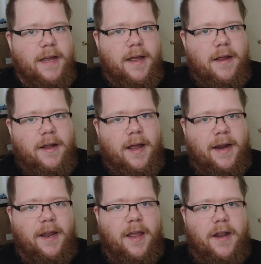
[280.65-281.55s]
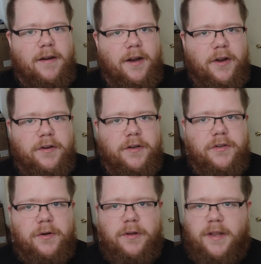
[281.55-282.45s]
I, I, I can't, I couldn't
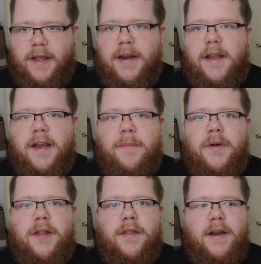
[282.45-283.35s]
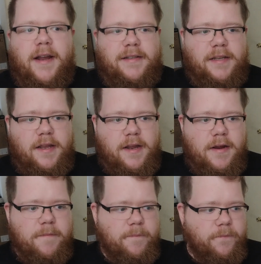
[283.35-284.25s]
control it that day, but the next
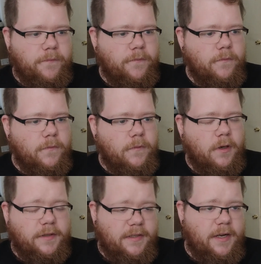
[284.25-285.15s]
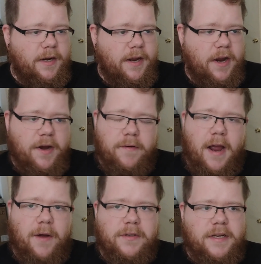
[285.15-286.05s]
day on Sunday,
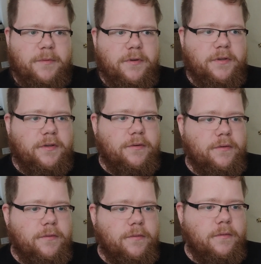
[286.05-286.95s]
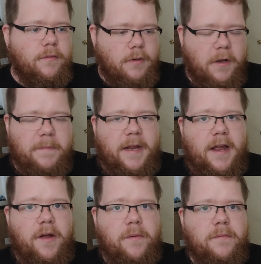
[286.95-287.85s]
I was able to calm
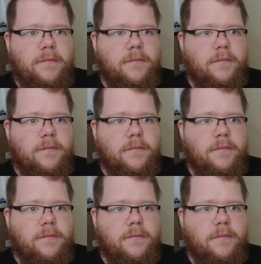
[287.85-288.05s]
down,